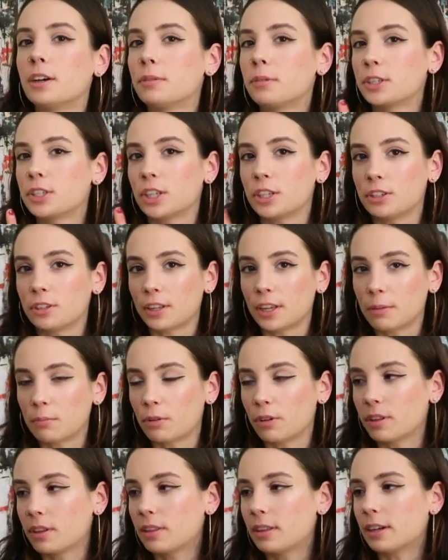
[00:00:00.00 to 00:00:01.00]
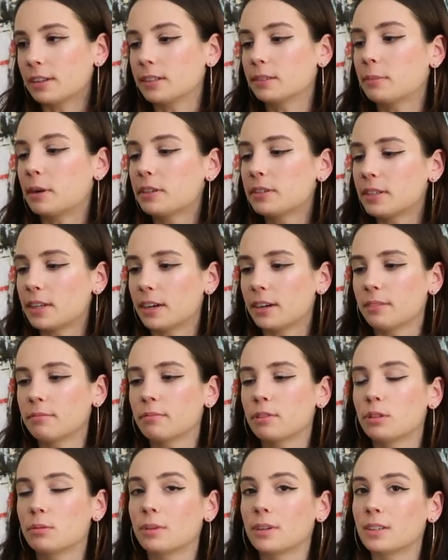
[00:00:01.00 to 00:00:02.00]
which I do like more than 1000 Miles Stare.
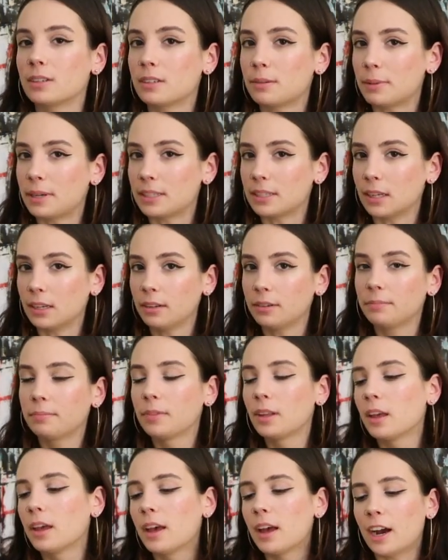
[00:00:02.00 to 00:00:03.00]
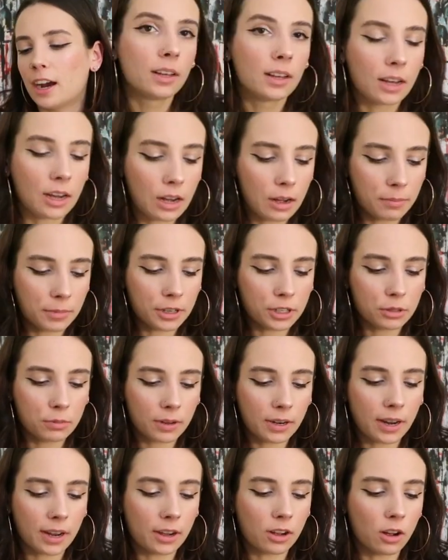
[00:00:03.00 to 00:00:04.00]
This one is amazing. This
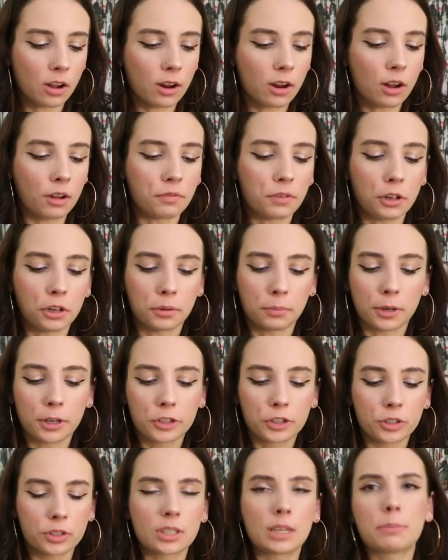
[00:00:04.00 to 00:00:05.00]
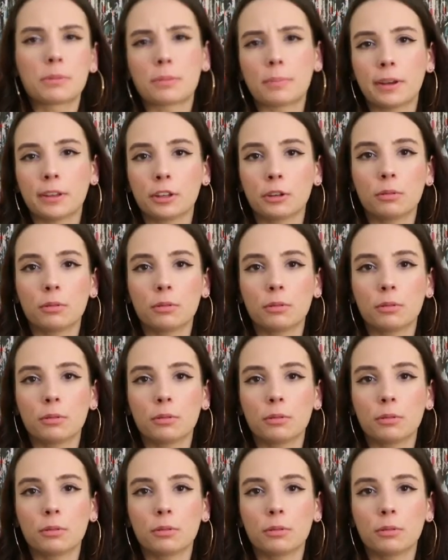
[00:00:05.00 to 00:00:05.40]
one I got off All In Merch, same with my